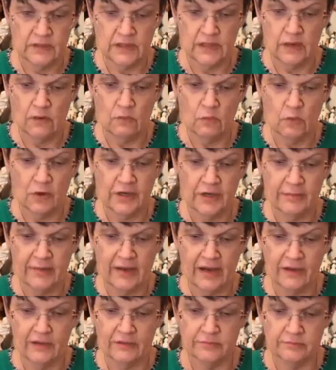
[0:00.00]
And I'll worry
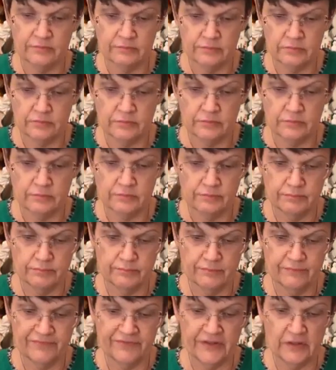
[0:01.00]
about
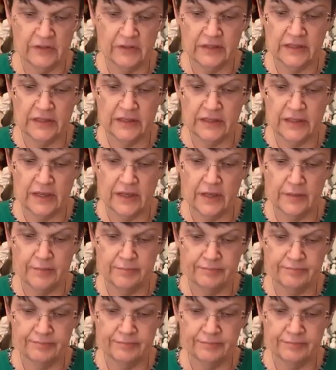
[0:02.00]
filling it up